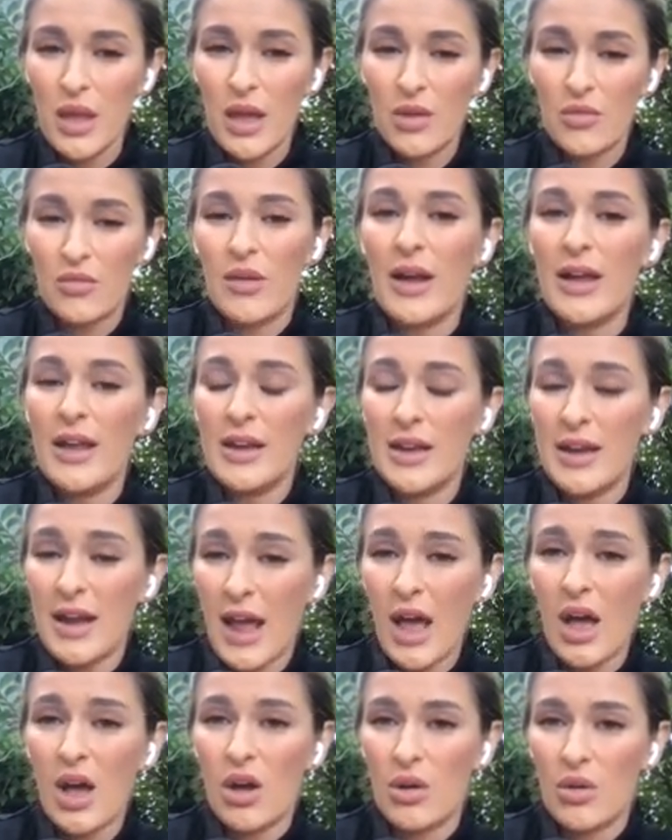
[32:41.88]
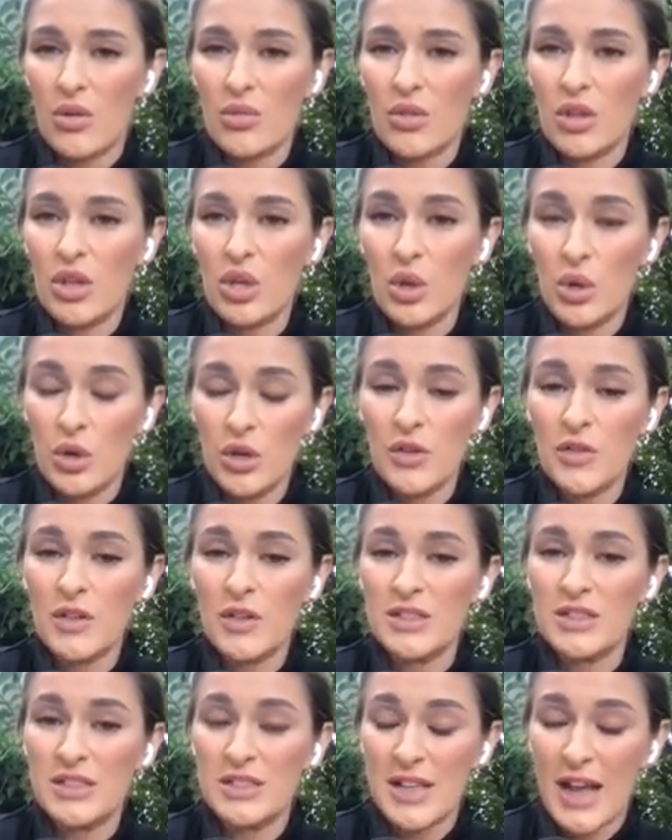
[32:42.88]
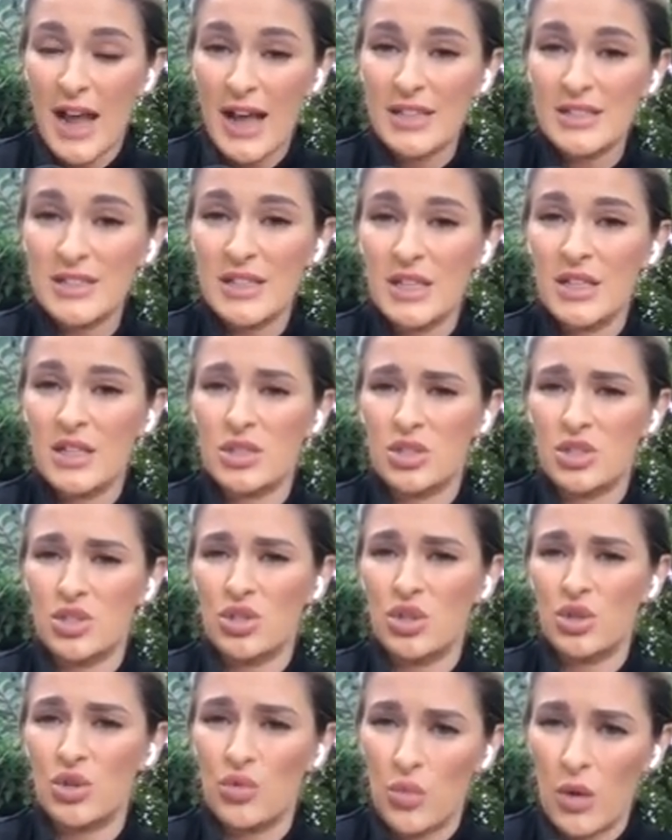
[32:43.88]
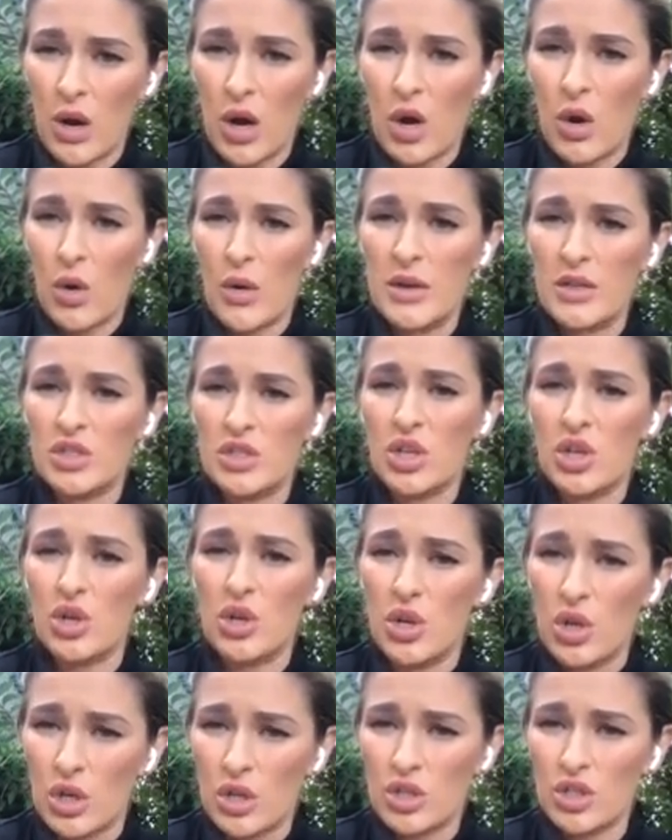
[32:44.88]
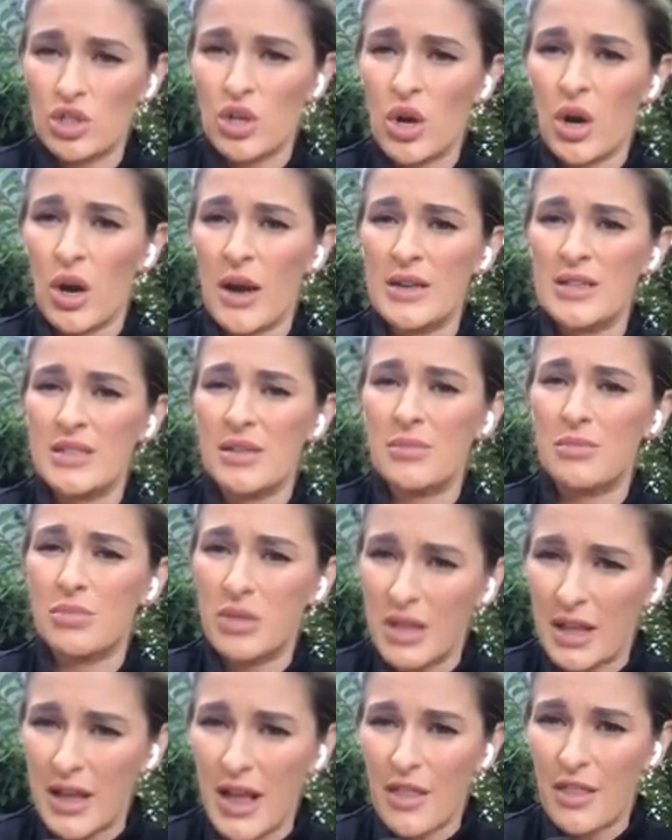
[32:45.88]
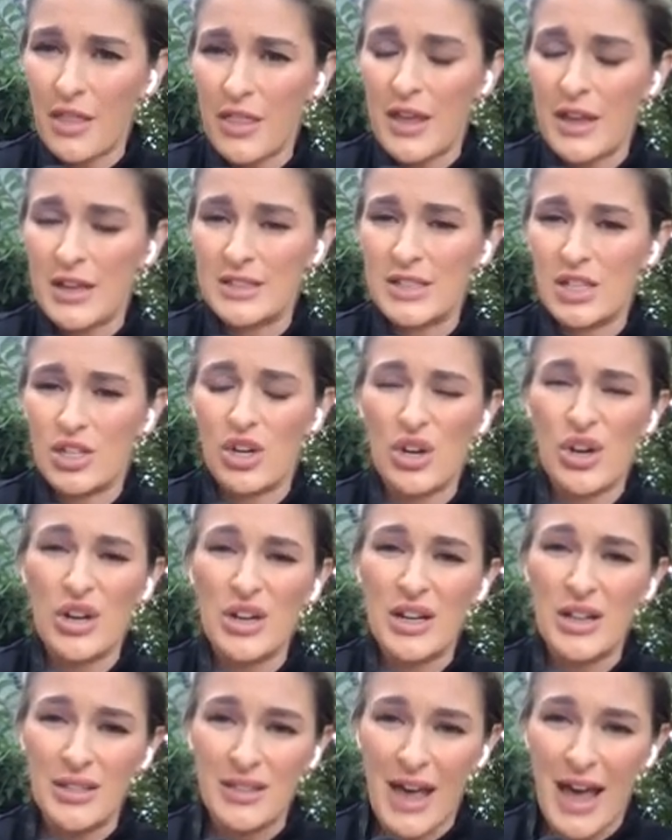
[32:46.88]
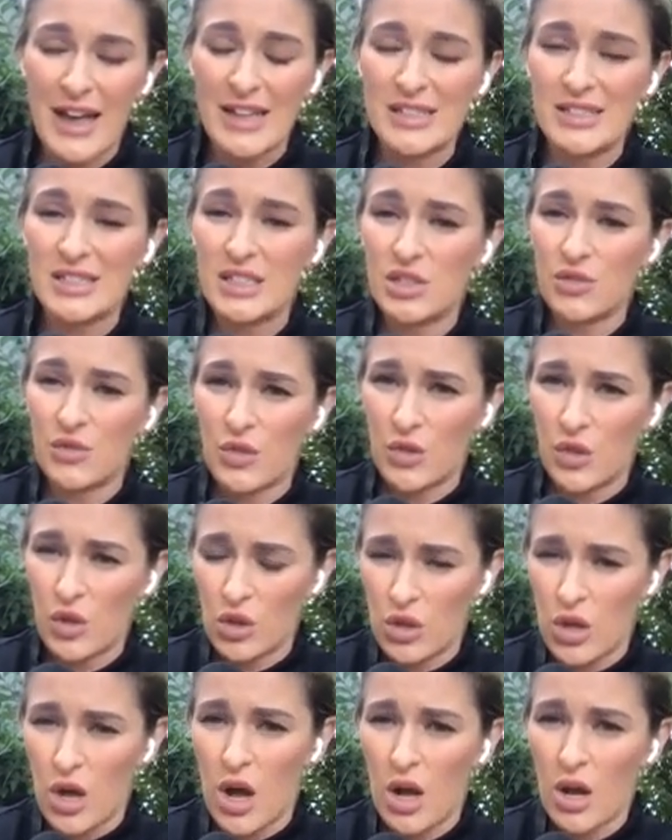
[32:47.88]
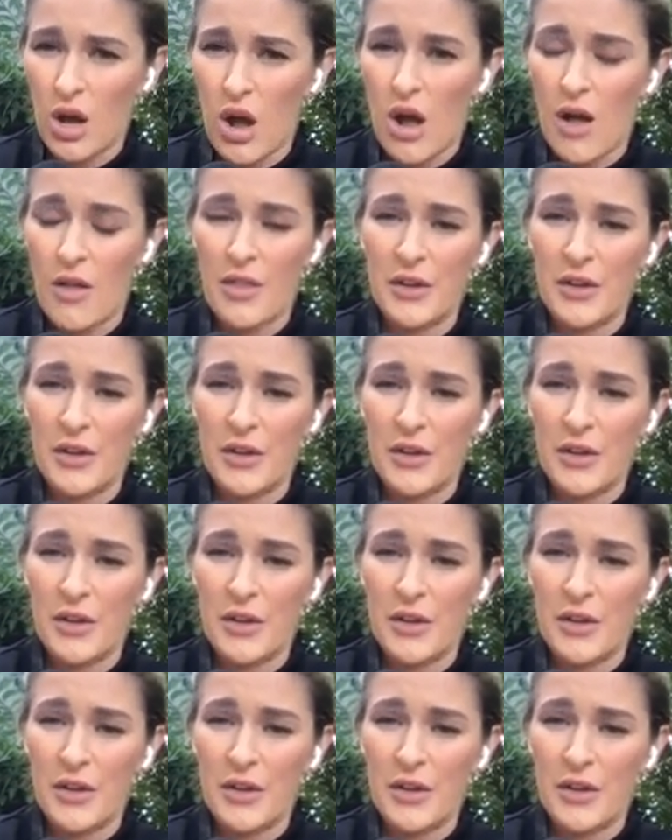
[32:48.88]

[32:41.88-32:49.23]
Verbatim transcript: and right now, the universe is asking us to grow and to nurture and to plant things that are going to last us for the long haul,